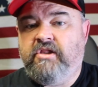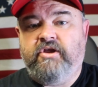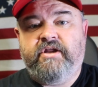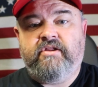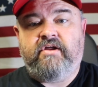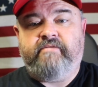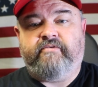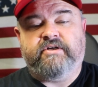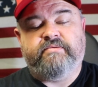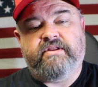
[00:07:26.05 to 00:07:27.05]
Look at law
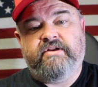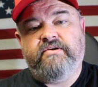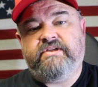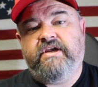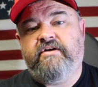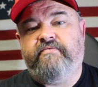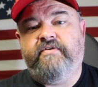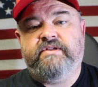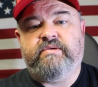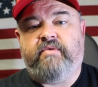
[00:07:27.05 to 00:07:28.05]
enforcement. They do standard
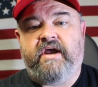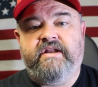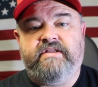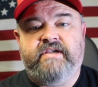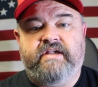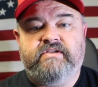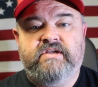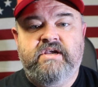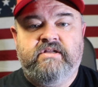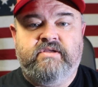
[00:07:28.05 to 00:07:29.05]
field sobriety
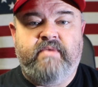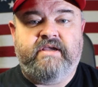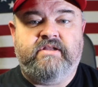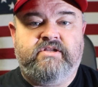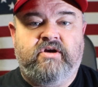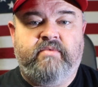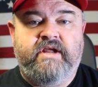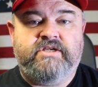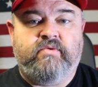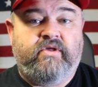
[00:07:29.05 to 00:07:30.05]
tests to make a
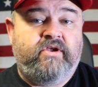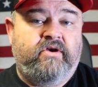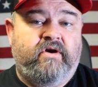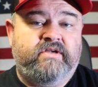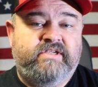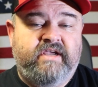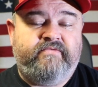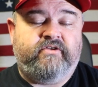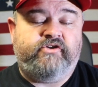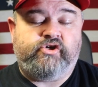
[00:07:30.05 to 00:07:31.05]
determination whether you're
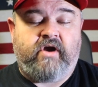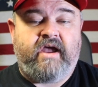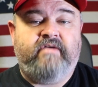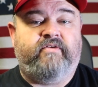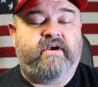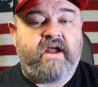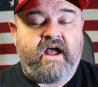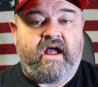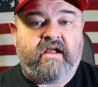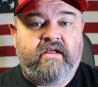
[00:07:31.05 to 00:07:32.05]
safe to drive or
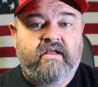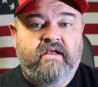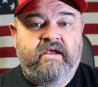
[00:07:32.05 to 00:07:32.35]
not.